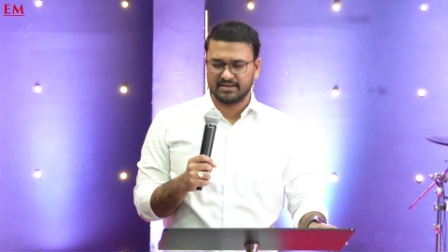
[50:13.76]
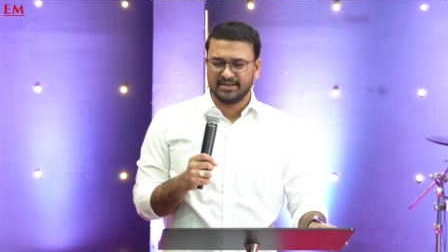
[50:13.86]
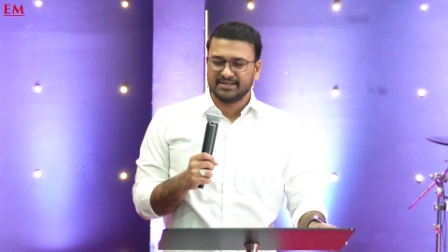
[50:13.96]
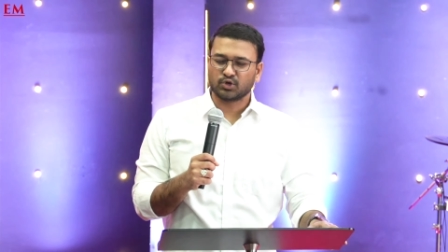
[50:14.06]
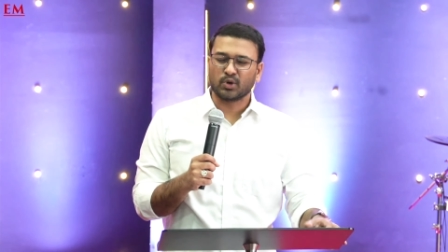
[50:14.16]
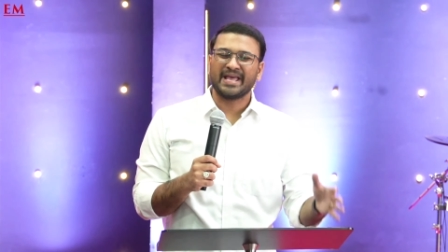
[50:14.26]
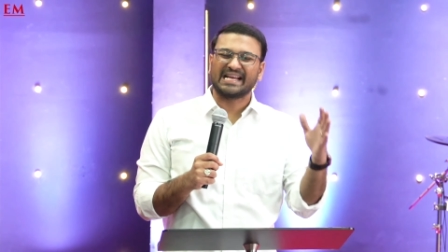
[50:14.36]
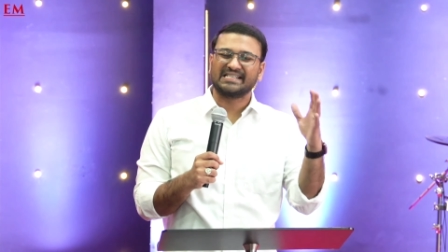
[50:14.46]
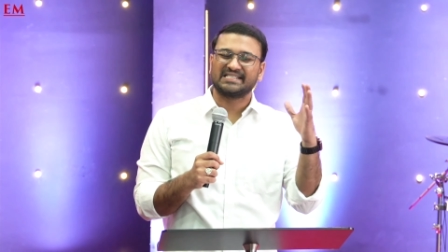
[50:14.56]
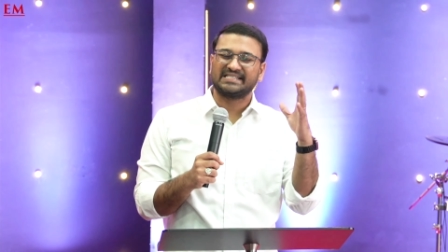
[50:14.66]
so he
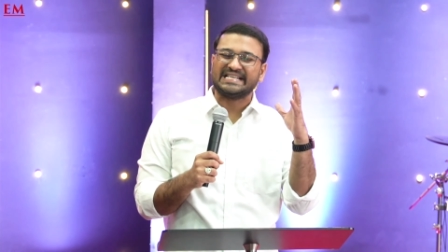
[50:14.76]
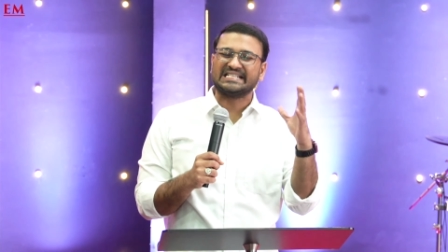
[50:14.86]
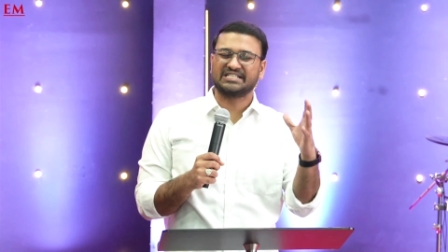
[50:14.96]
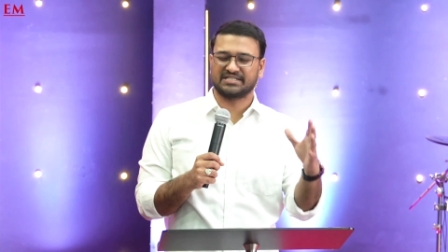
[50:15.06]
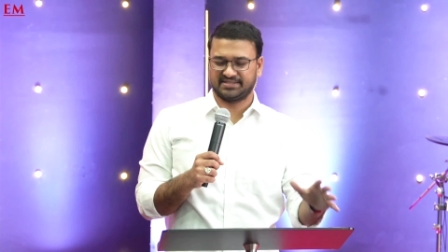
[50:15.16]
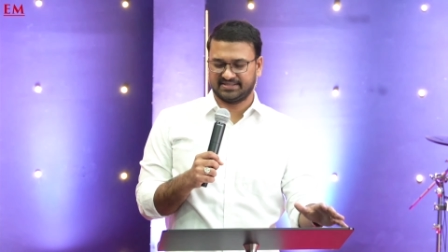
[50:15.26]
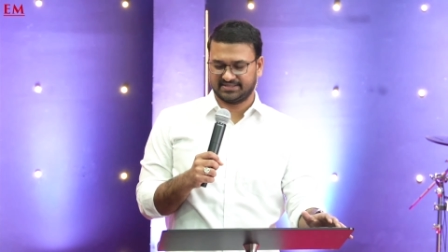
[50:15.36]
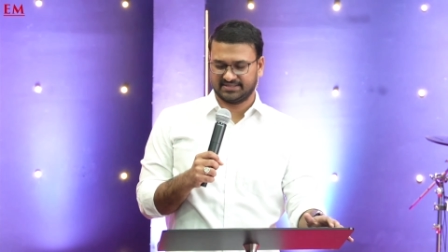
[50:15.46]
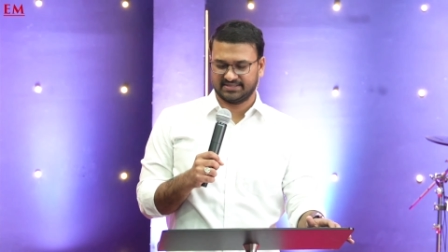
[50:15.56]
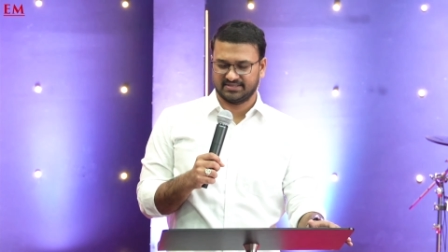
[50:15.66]
can teach us,
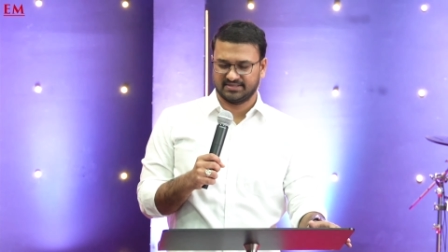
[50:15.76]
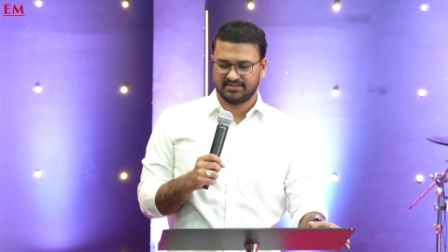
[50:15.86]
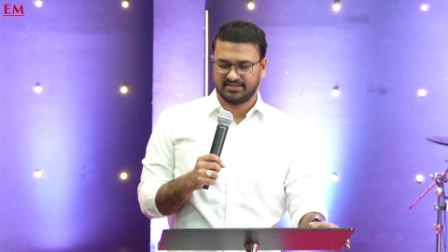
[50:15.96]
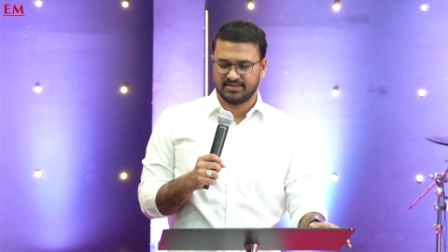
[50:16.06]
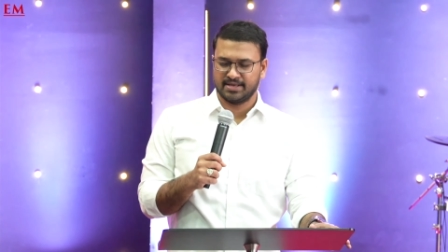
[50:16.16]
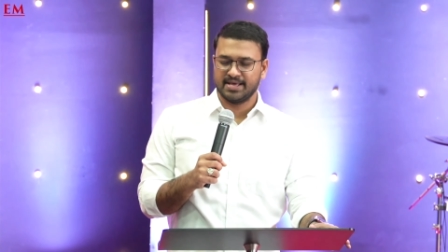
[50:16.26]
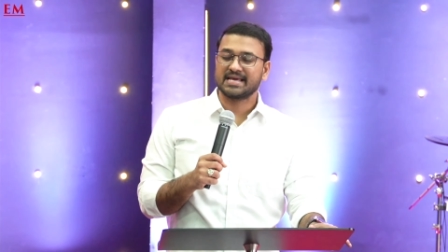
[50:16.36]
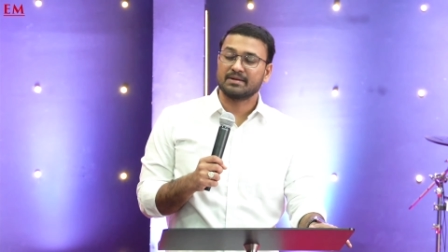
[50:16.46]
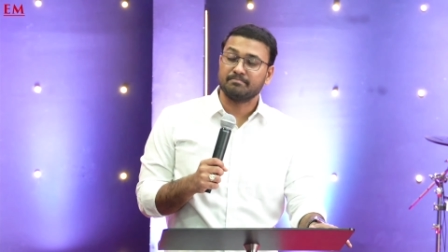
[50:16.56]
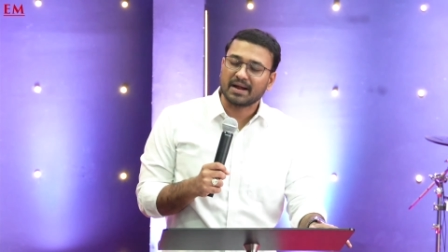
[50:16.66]
he
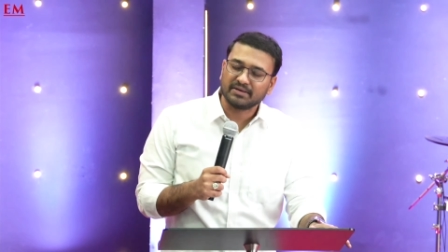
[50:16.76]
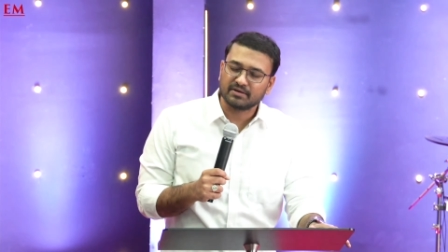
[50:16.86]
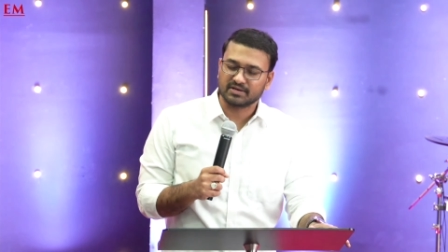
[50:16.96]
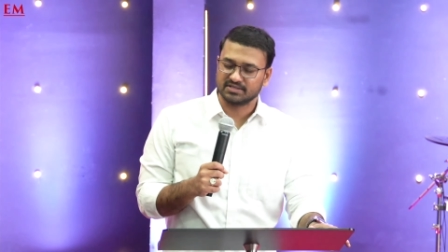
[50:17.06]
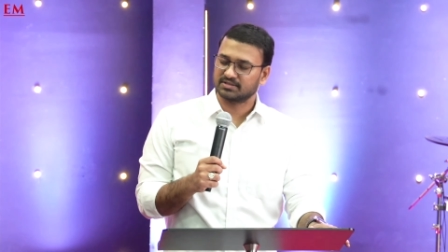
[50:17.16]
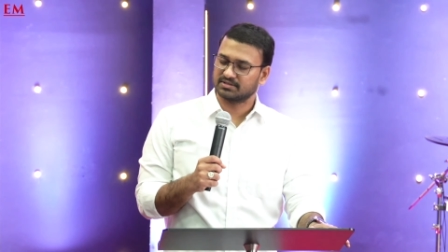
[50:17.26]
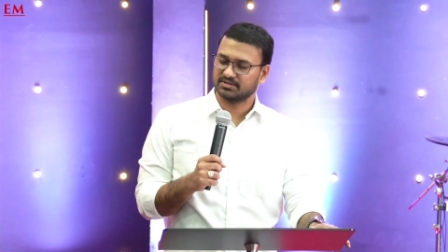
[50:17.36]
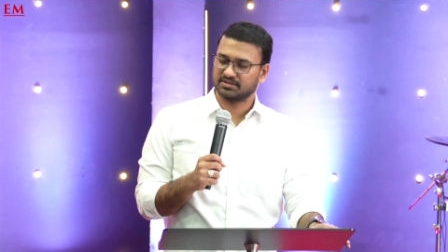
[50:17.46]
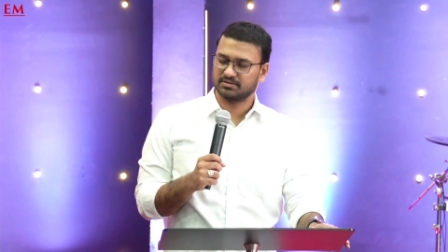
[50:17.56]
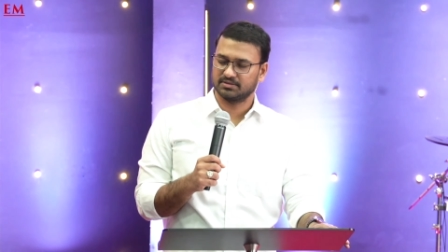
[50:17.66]
can mentor us,
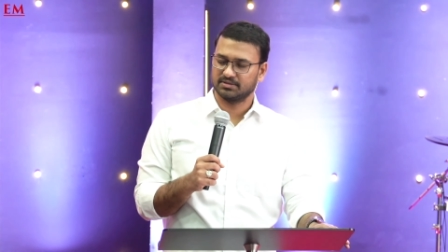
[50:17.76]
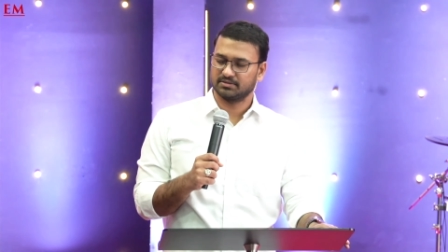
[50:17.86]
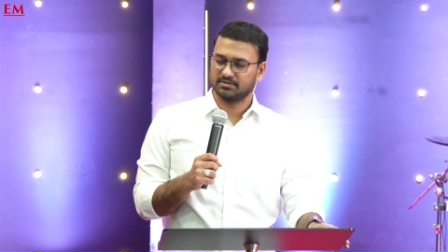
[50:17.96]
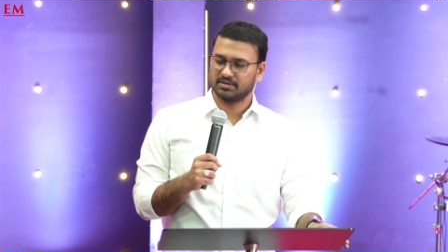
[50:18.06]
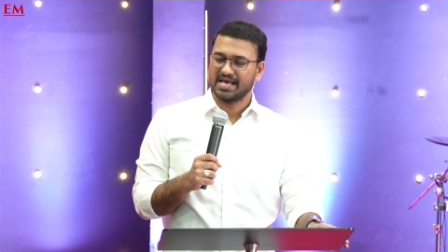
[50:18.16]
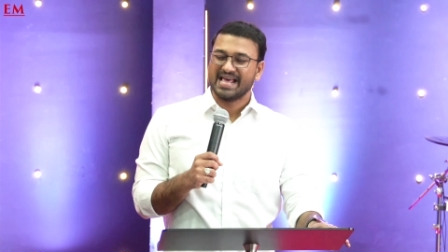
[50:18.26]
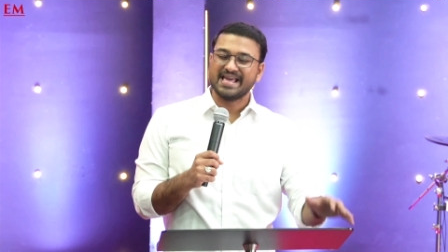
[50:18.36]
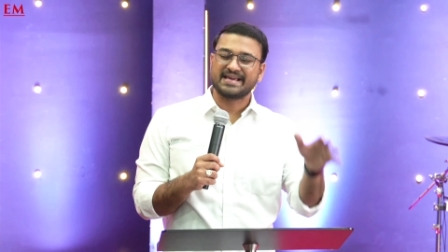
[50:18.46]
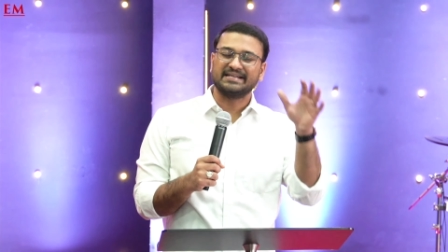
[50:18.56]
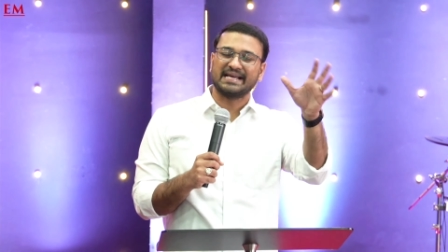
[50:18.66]
he
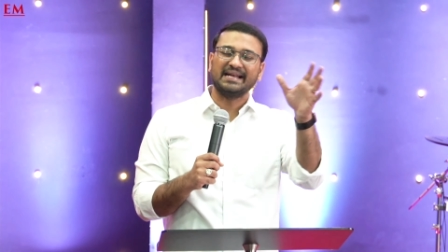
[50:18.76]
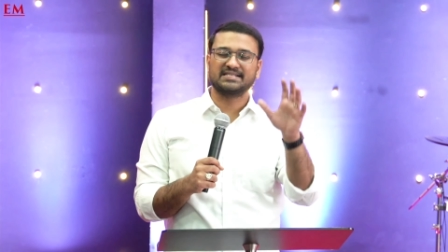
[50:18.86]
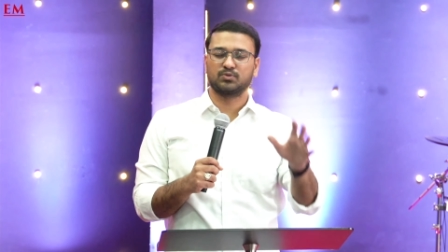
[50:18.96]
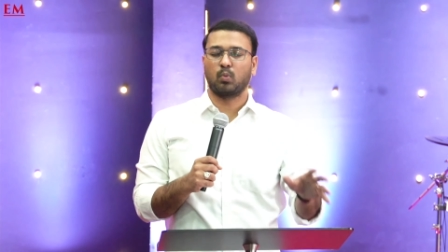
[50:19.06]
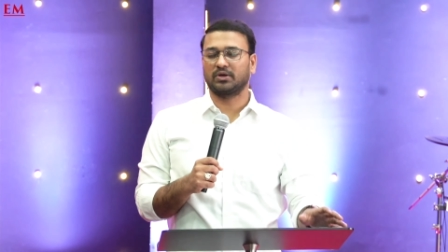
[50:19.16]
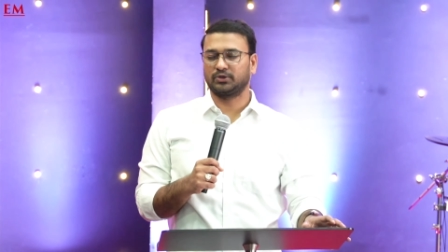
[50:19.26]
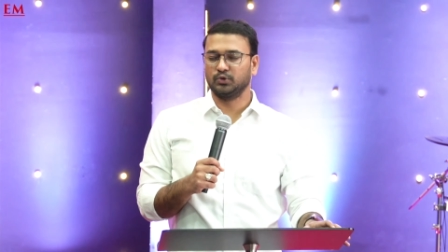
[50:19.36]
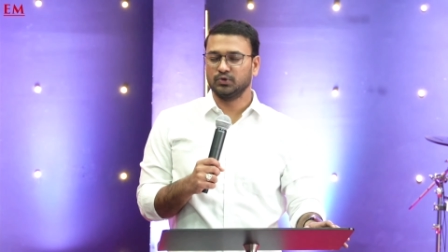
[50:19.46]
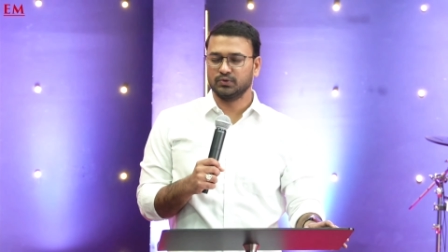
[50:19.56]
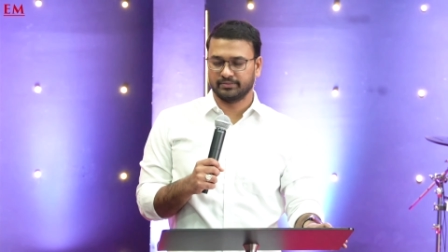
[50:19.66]
can tell us what to
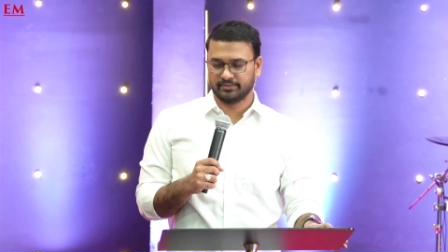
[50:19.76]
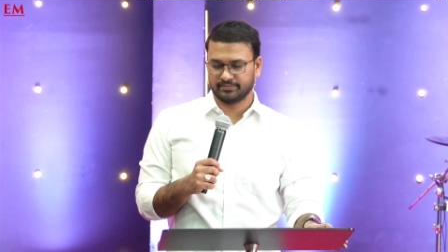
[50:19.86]
do.